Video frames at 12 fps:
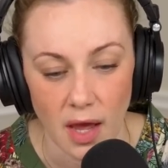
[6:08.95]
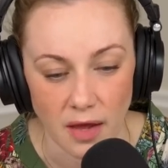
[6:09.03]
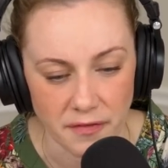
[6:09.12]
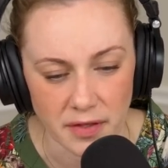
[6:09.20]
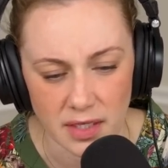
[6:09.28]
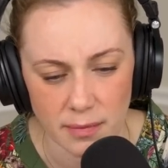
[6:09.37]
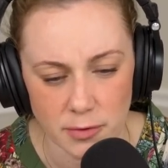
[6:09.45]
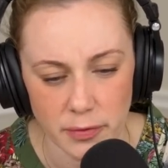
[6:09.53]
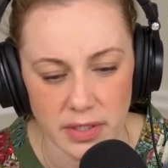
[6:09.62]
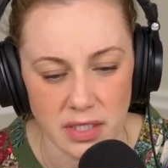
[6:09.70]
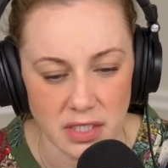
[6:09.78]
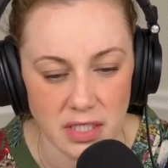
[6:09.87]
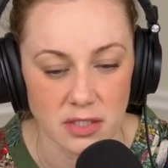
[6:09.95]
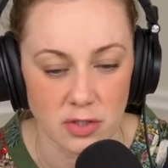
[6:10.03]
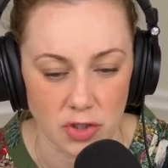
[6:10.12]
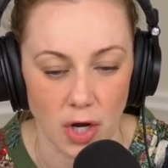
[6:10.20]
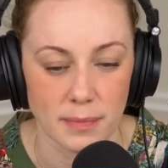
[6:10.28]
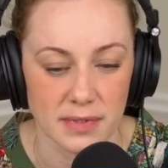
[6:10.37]
I feel like I'm doing a
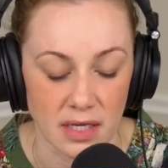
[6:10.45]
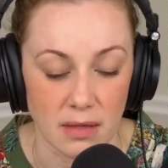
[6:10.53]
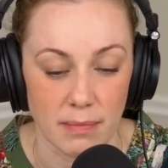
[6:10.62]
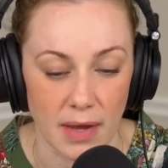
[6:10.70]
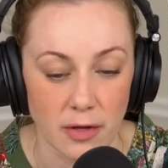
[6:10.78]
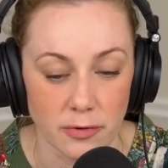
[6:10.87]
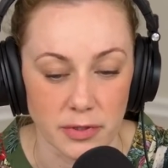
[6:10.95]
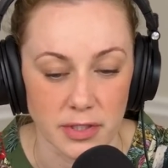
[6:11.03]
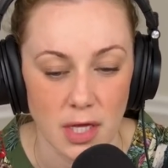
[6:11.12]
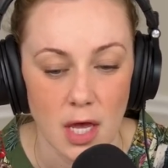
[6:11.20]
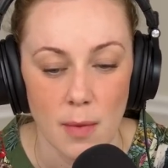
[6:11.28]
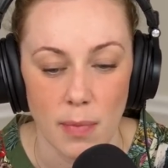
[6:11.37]
decent job setting boundaries,